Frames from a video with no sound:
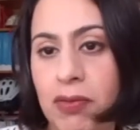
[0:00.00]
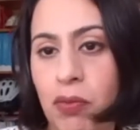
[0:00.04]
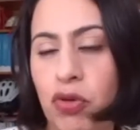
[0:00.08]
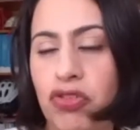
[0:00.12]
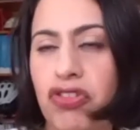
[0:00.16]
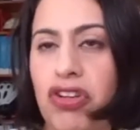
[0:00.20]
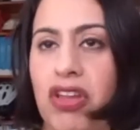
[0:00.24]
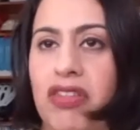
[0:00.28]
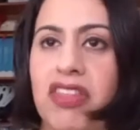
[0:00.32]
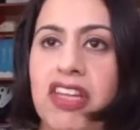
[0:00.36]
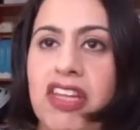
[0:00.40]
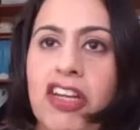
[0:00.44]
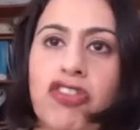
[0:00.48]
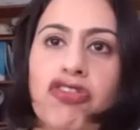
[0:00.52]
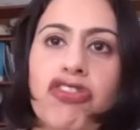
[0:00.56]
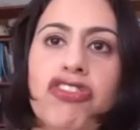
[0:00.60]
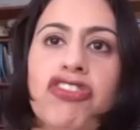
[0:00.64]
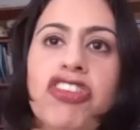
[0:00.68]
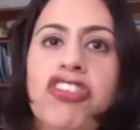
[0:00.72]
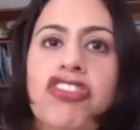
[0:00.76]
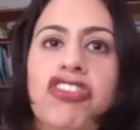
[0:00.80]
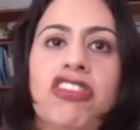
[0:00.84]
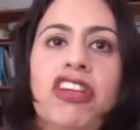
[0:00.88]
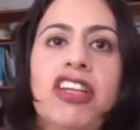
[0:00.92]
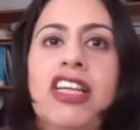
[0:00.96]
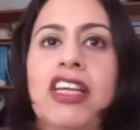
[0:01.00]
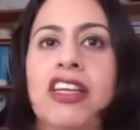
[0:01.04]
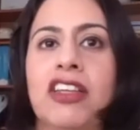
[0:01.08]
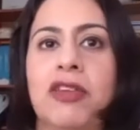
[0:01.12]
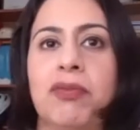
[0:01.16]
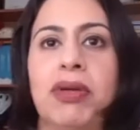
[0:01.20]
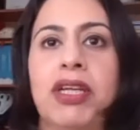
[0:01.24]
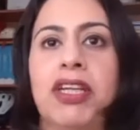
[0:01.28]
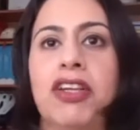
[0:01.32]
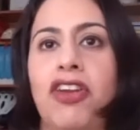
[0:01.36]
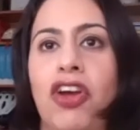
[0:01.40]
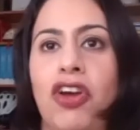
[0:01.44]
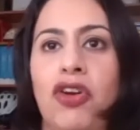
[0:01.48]
which I think traditionally has
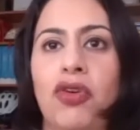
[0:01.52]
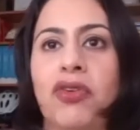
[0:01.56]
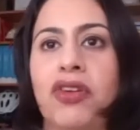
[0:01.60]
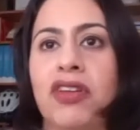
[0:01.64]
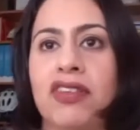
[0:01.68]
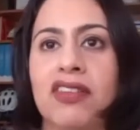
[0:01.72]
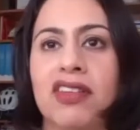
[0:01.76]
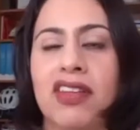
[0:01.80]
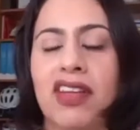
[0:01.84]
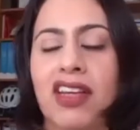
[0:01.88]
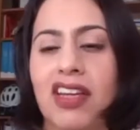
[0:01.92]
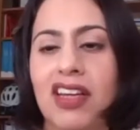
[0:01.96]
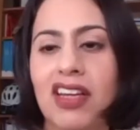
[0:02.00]
been known as